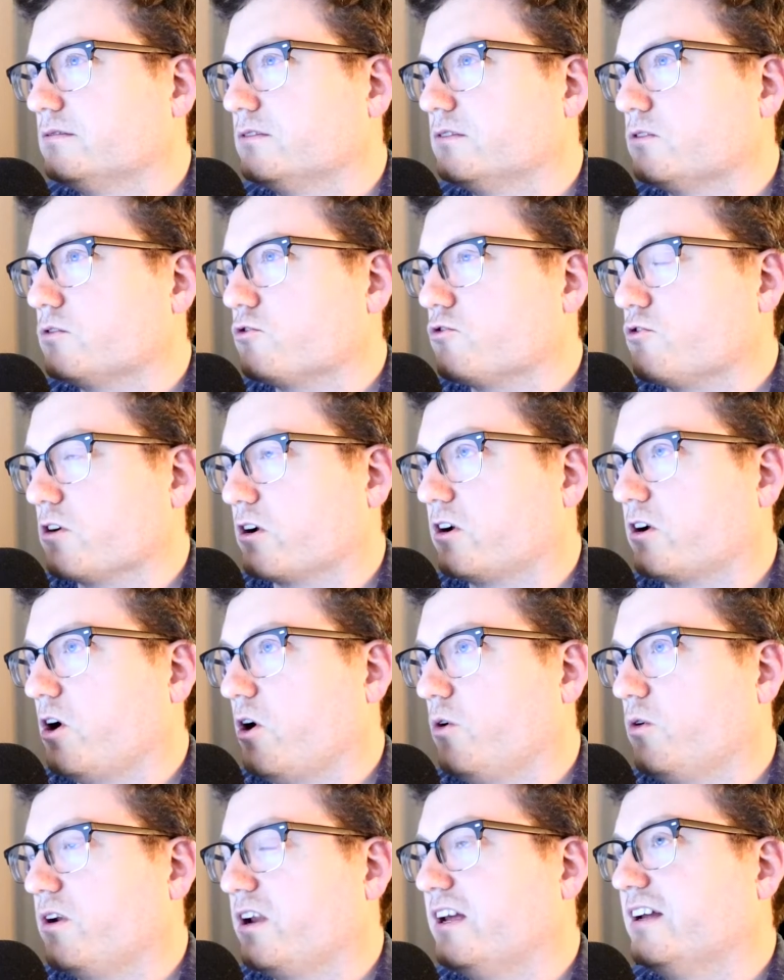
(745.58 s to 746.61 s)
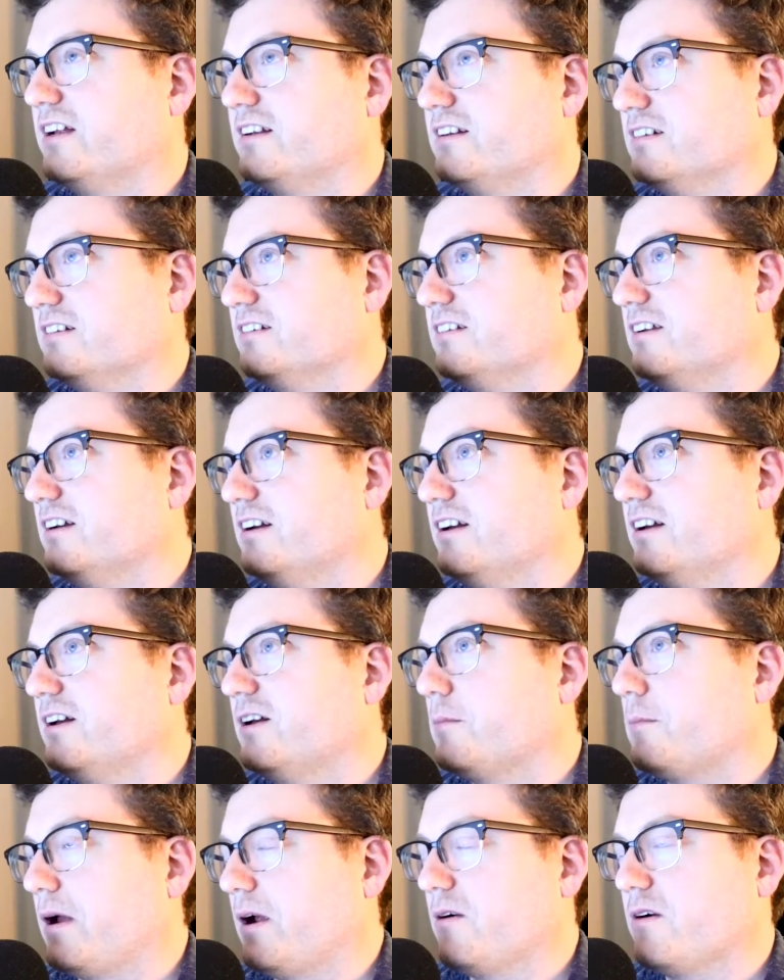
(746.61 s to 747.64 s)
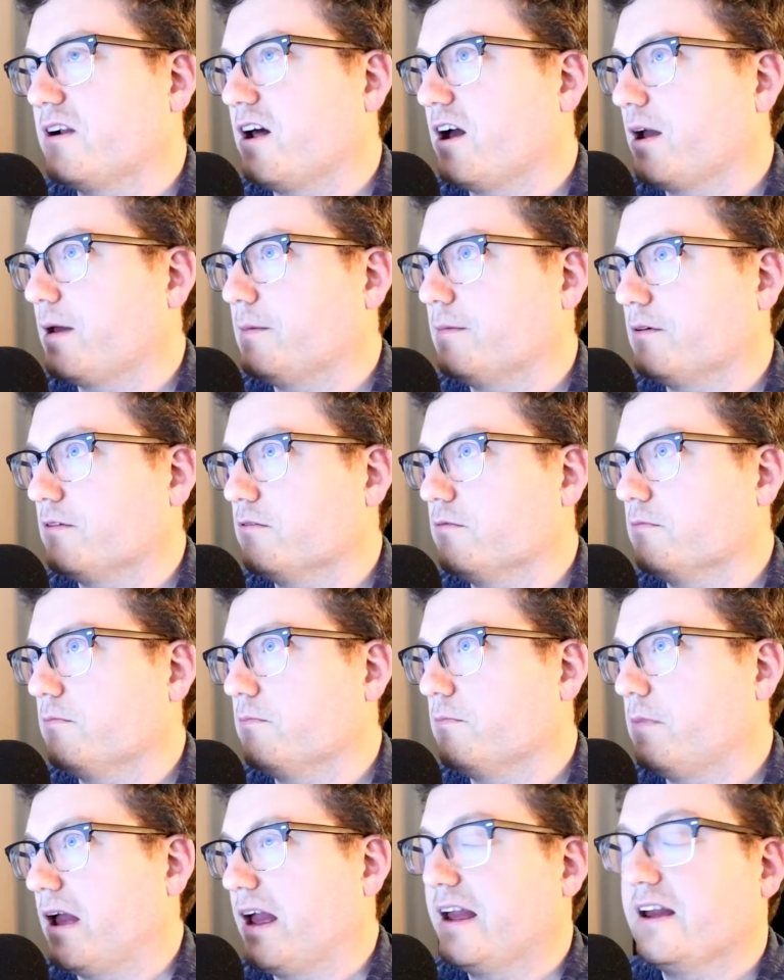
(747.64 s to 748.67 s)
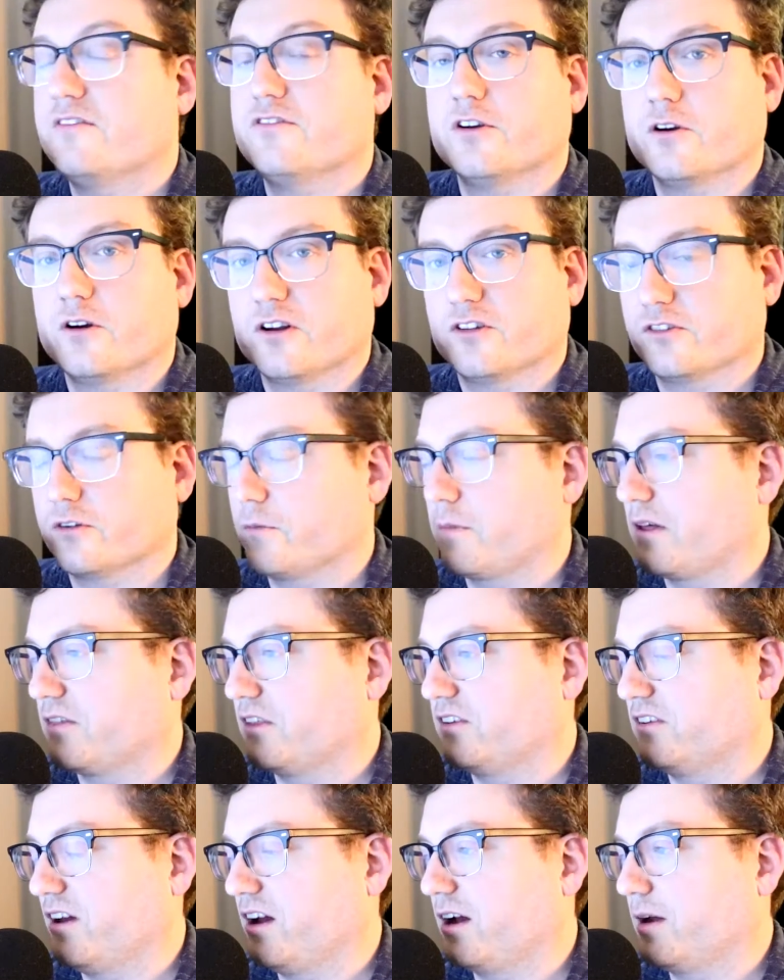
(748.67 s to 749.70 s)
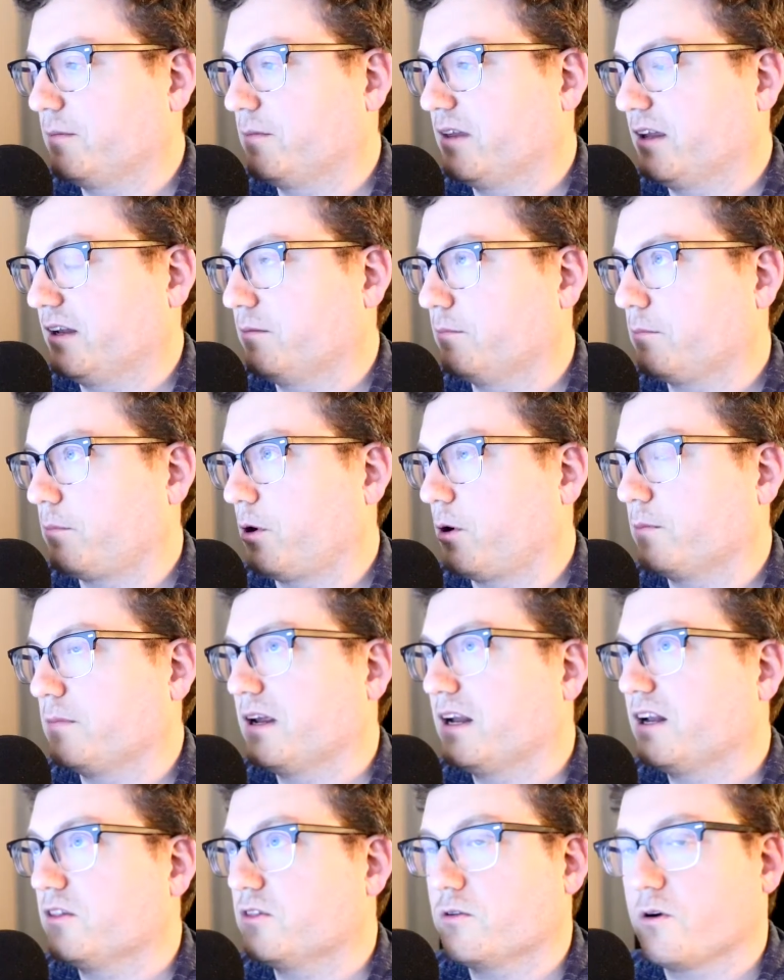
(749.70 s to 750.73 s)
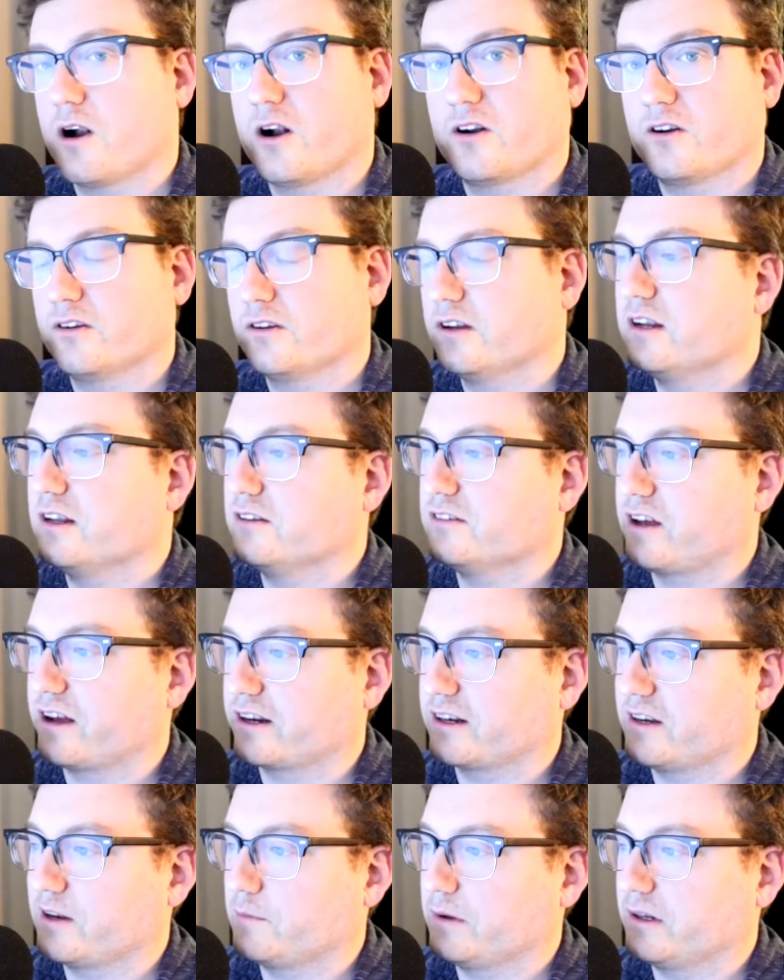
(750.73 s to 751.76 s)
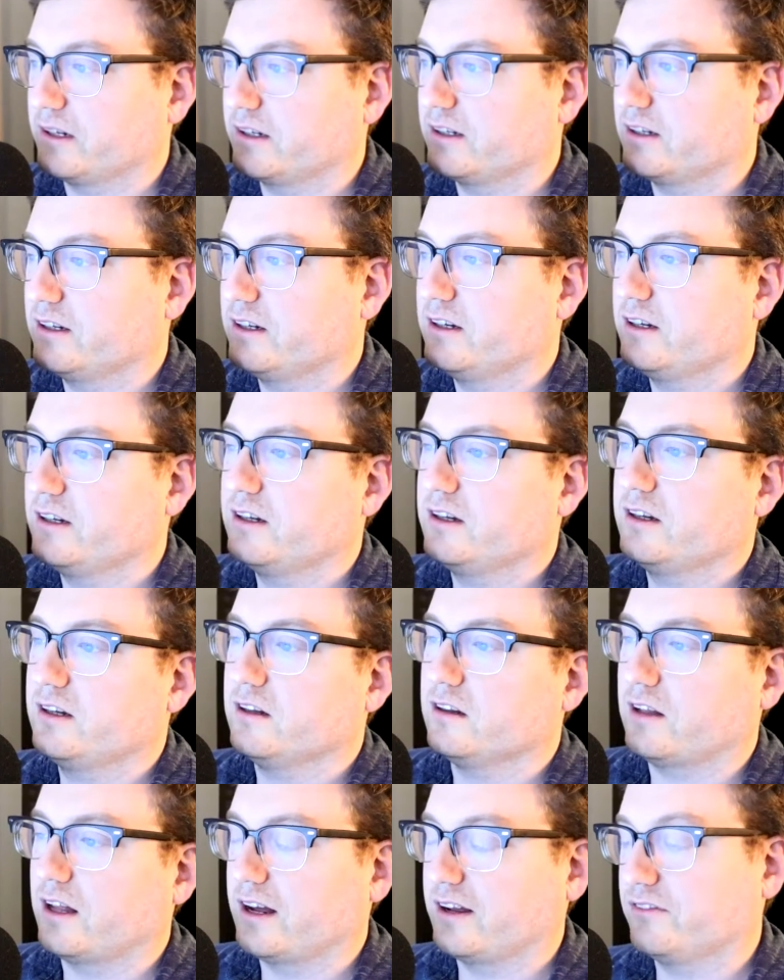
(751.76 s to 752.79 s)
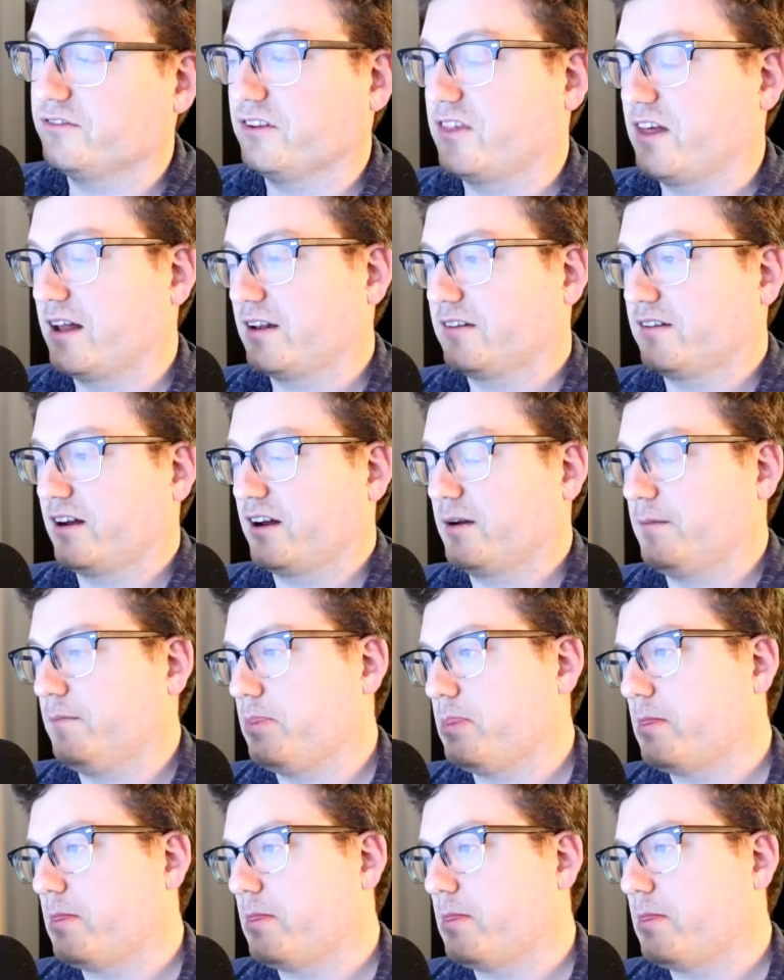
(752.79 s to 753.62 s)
draconian paradigm of behaviorism at the time that permeated throughout his academic life at that time.